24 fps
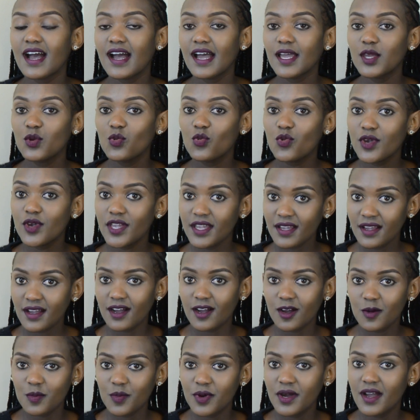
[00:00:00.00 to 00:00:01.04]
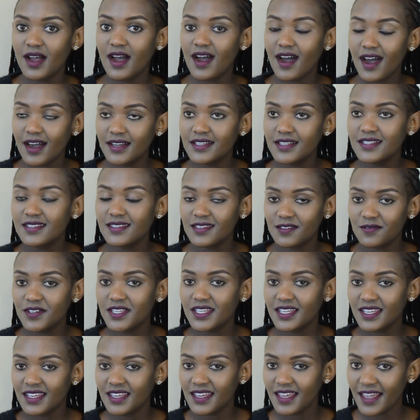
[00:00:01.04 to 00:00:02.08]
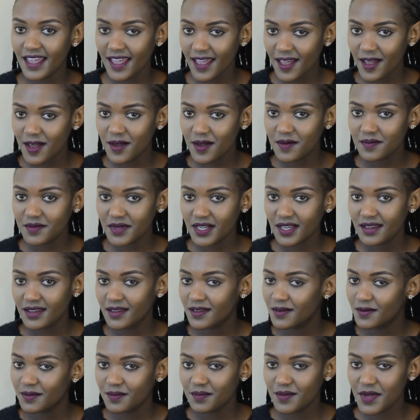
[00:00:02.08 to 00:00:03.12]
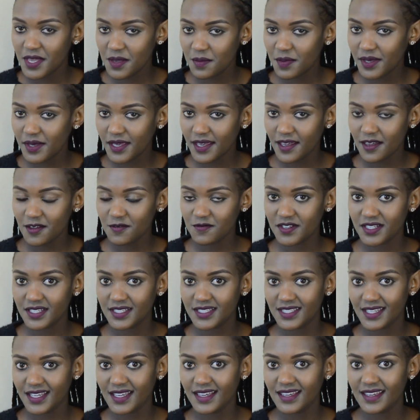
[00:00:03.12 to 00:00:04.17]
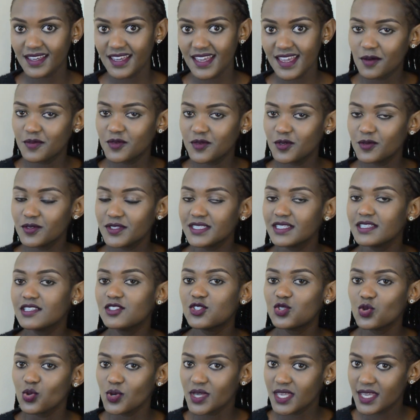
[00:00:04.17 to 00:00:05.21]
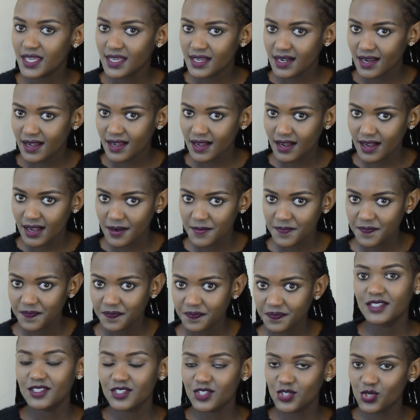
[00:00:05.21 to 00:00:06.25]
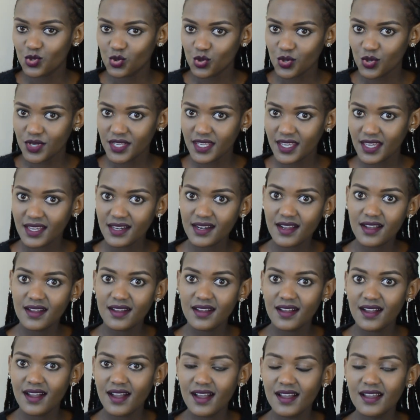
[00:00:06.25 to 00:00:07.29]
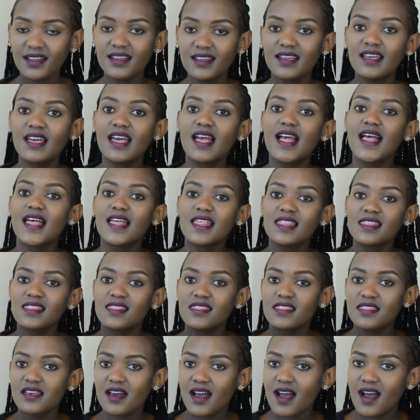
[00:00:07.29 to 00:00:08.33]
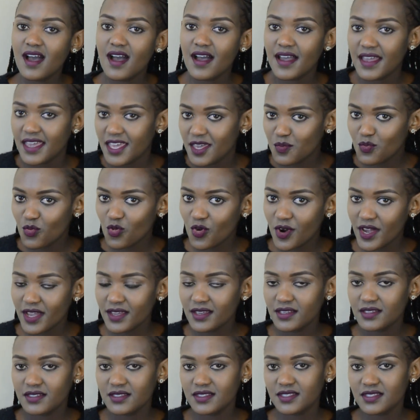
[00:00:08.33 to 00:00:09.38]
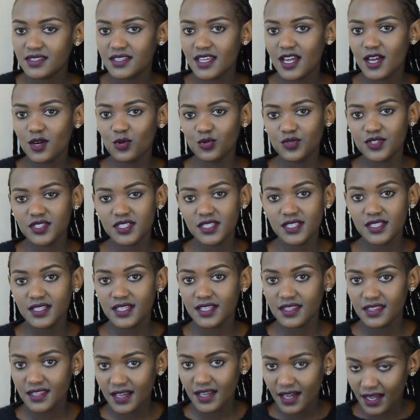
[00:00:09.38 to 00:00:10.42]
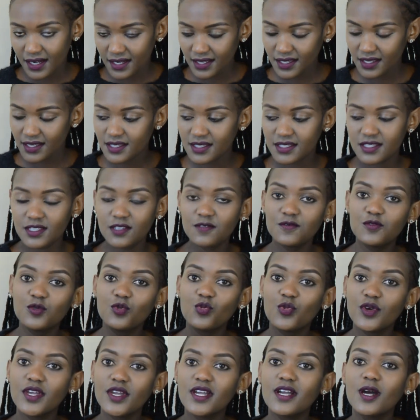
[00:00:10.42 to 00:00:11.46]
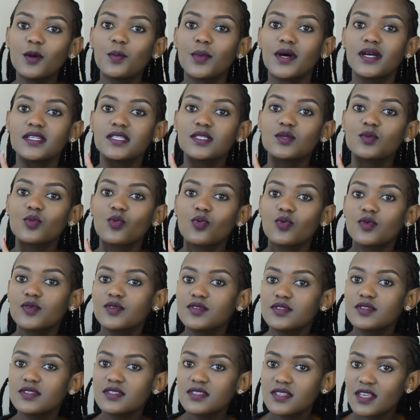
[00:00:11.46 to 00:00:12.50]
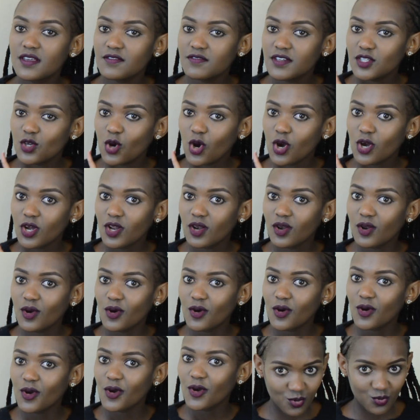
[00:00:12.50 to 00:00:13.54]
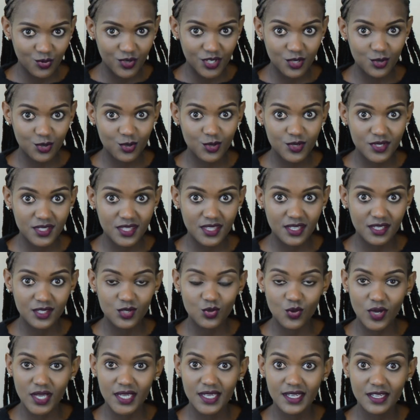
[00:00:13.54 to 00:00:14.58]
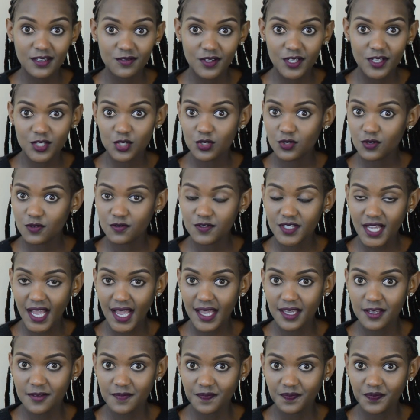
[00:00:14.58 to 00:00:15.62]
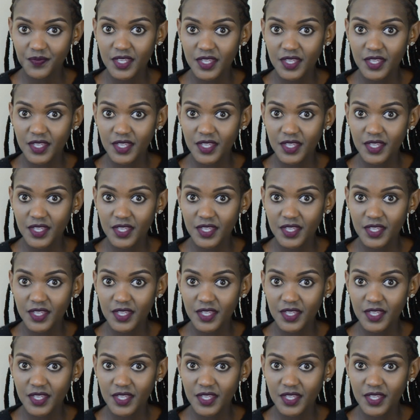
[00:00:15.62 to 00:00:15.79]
I wake up at 7 a.m., maybe every day you say jokeraga. Jokeraga da emwe siarusini. That is if you wake up at 7 o'clock. We use the Swahili version of time.